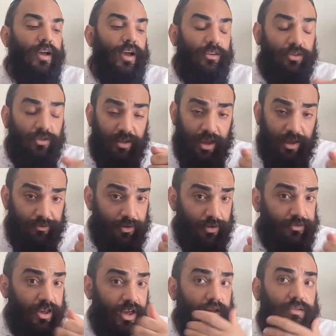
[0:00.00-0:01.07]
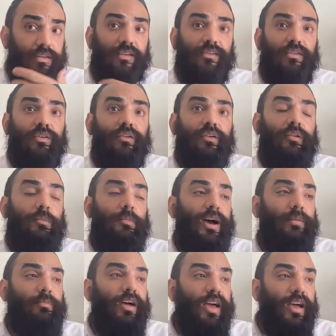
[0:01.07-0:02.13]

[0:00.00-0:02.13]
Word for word: And Yud K Vav K, a taste of Olam Haba.